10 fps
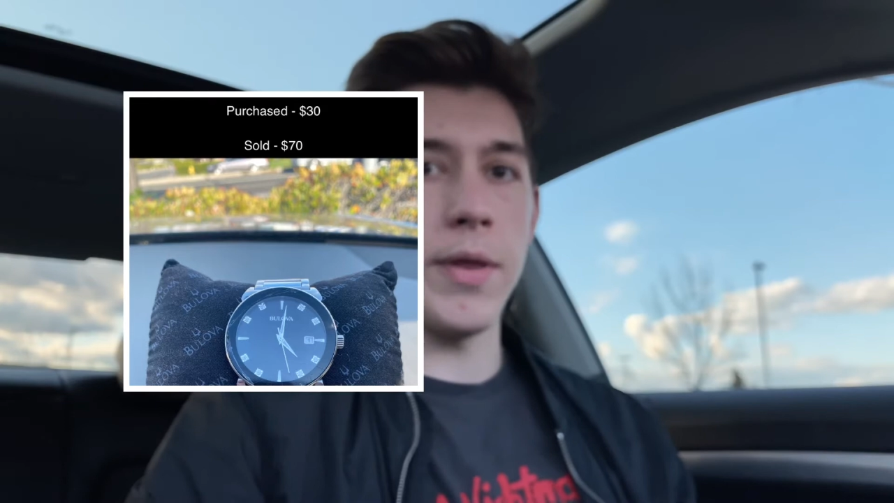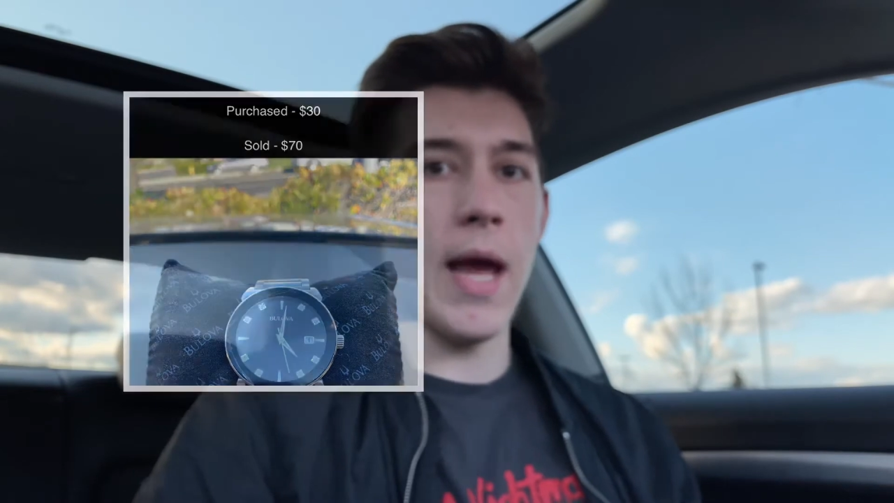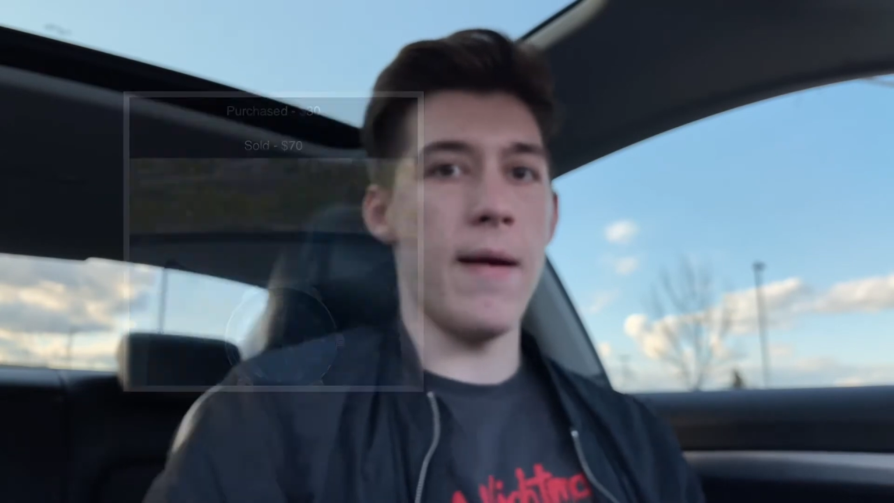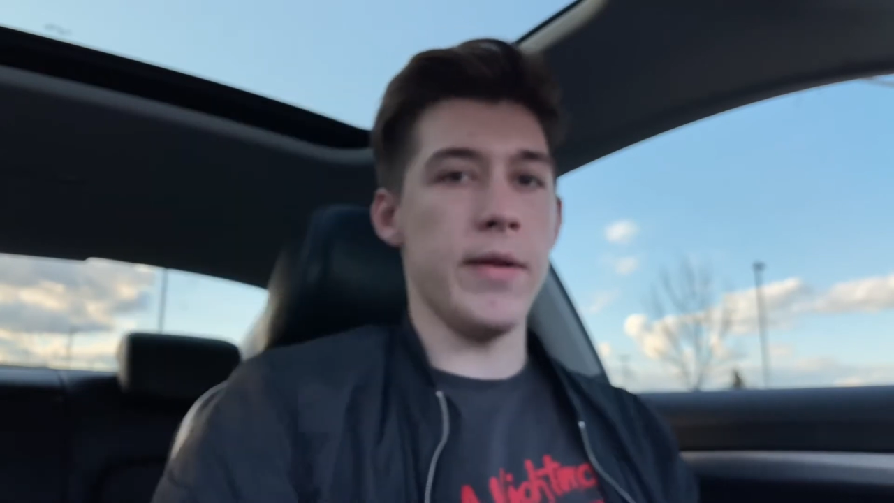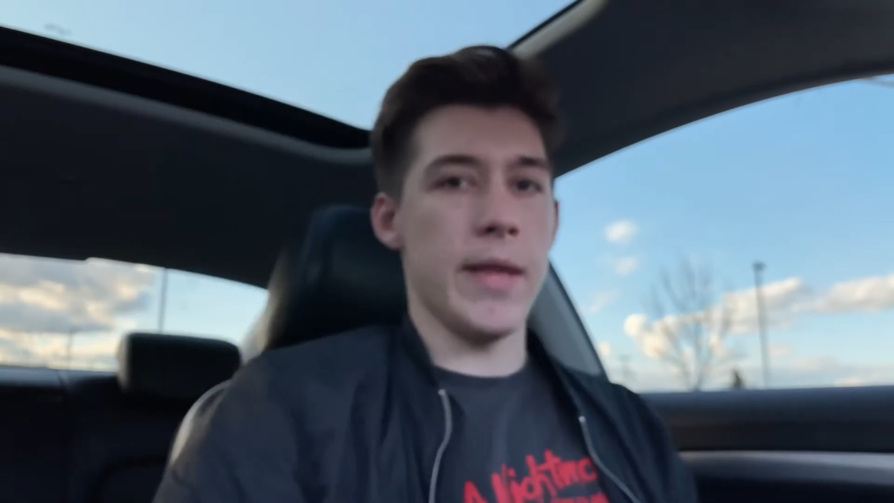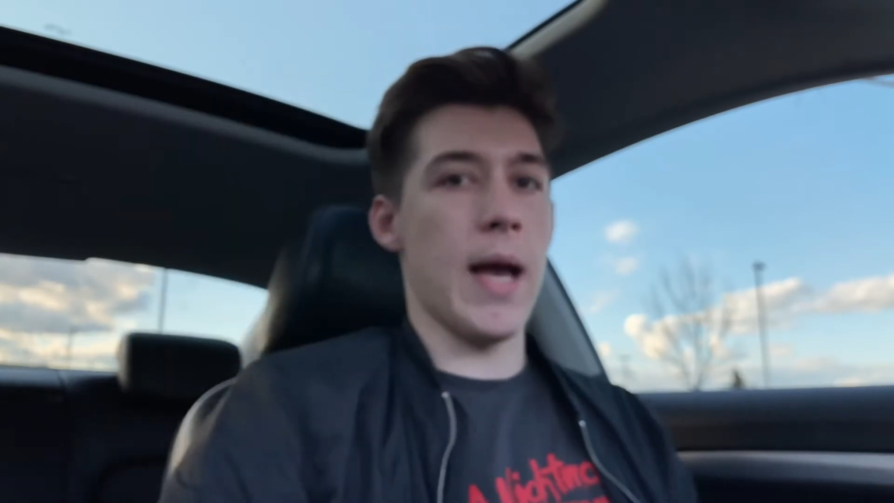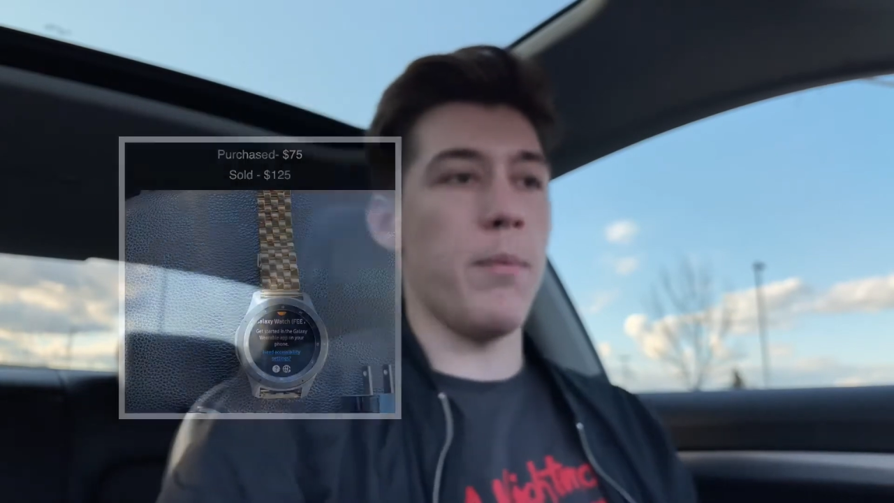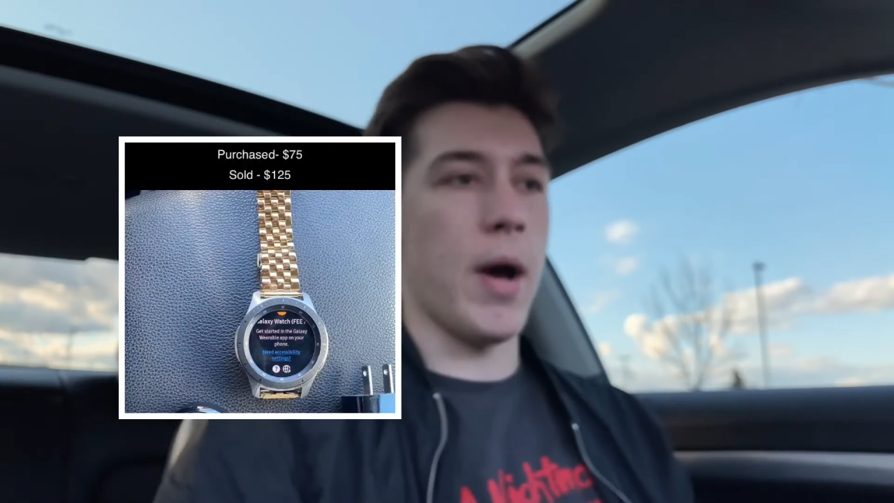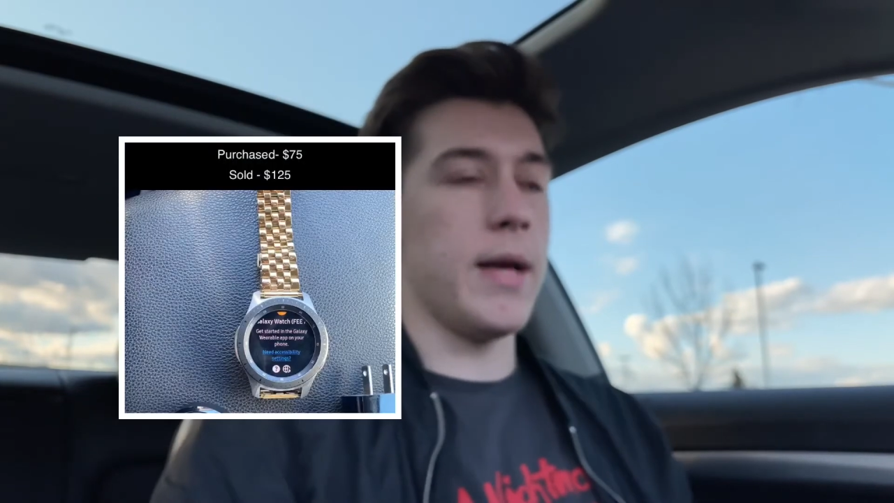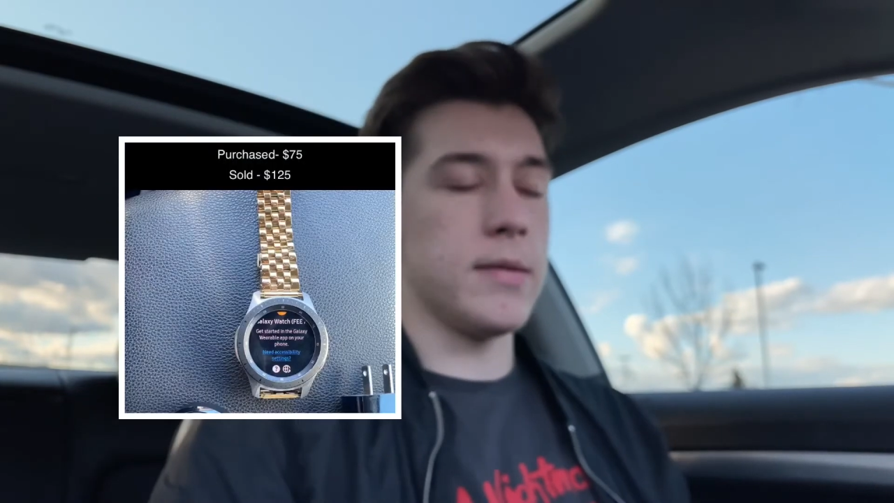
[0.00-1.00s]
everything I
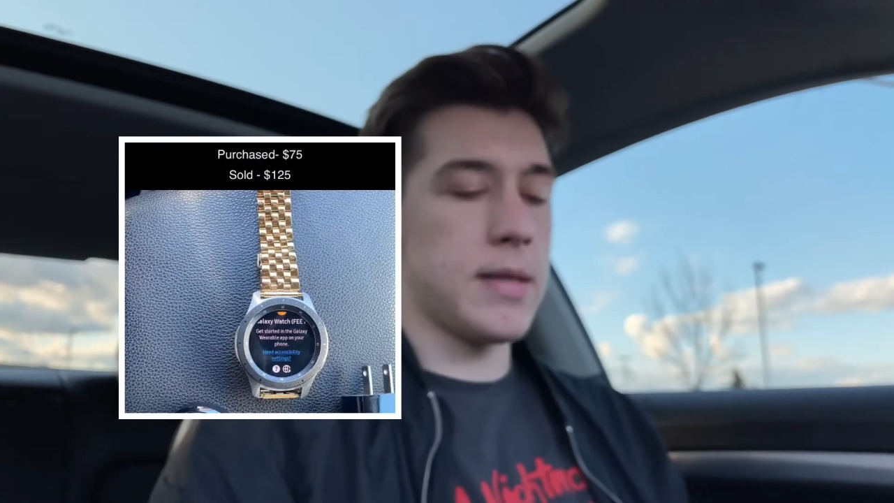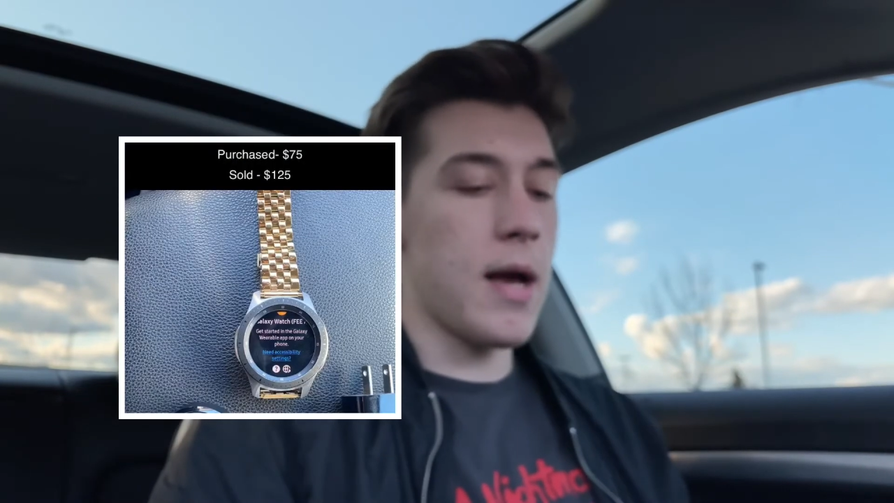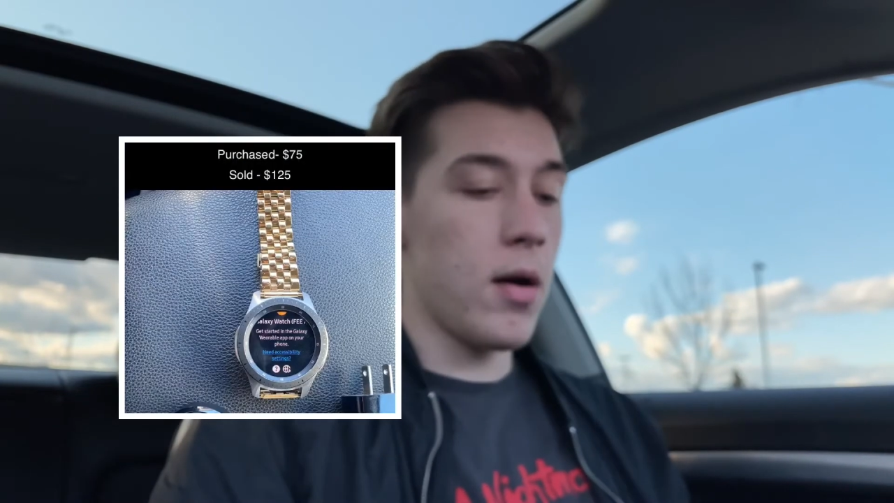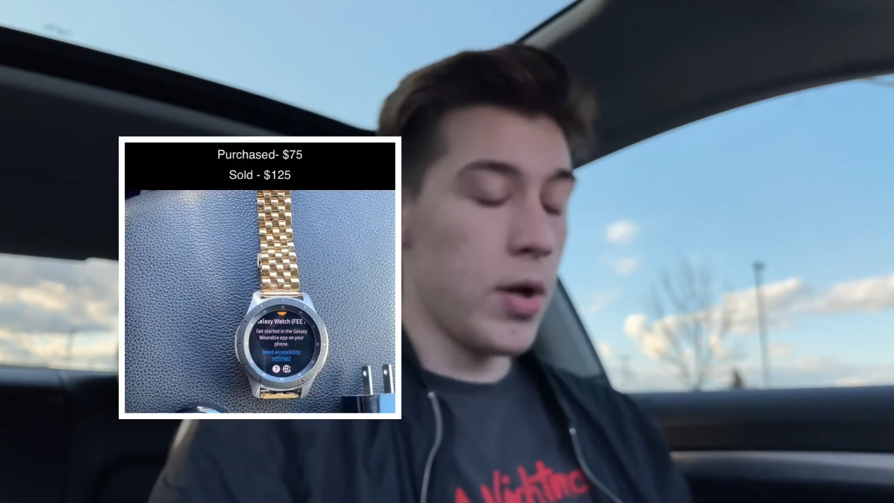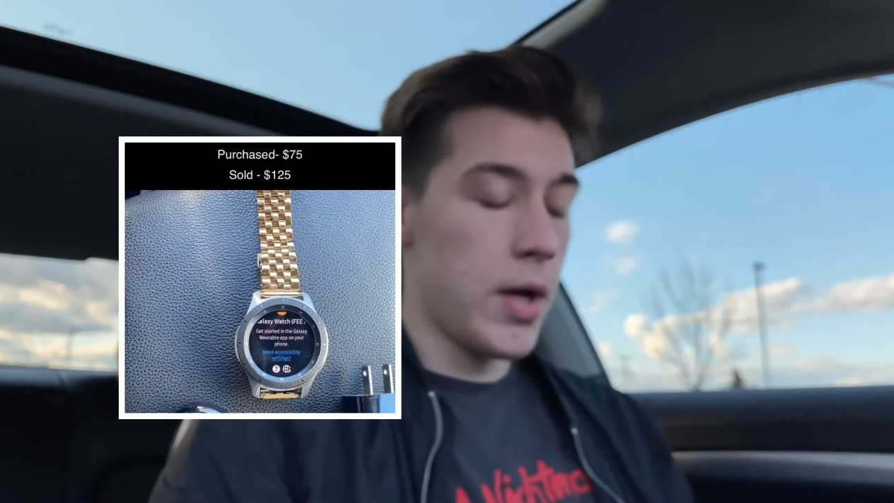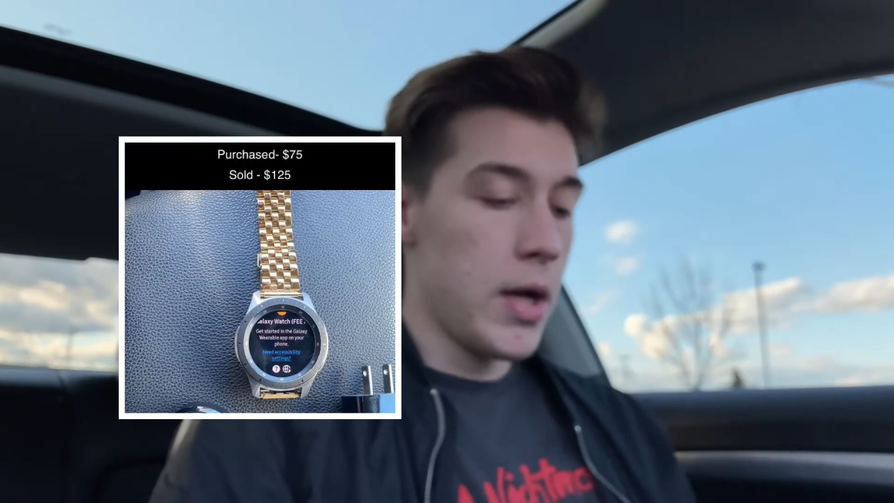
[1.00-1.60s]
buy and sell.